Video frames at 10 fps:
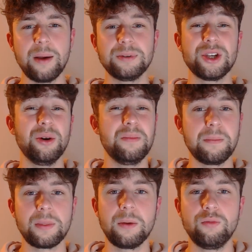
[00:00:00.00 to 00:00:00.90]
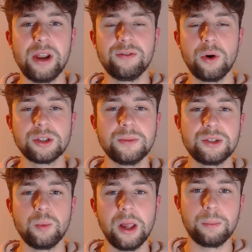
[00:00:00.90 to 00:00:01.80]
So
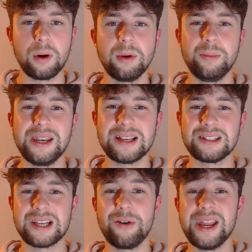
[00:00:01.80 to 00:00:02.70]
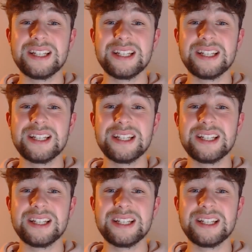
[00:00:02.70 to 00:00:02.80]
reinforcements will probably be necessary.